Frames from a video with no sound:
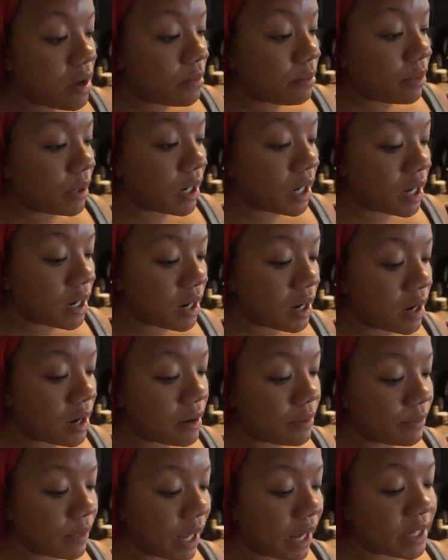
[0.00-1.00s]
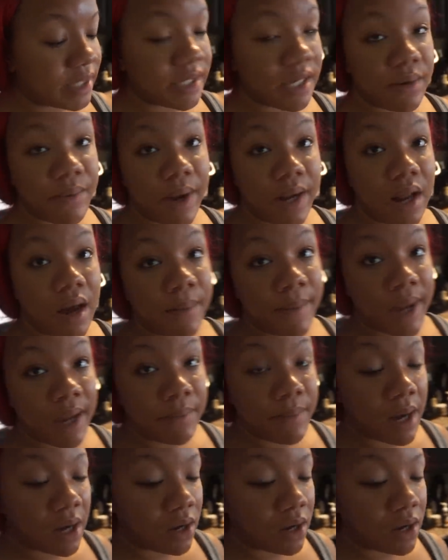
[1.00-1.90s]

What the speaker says: But like I said, right now I'm making my